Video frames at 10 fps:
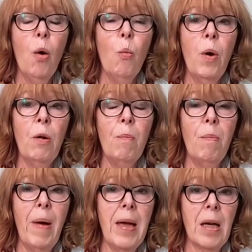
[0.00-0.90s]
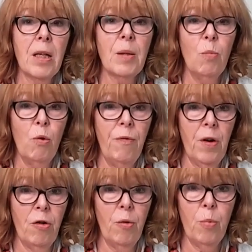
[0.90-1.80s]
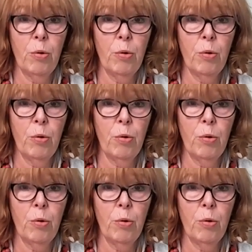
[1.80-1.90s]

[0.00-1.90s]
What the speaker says: will make us more vulnerable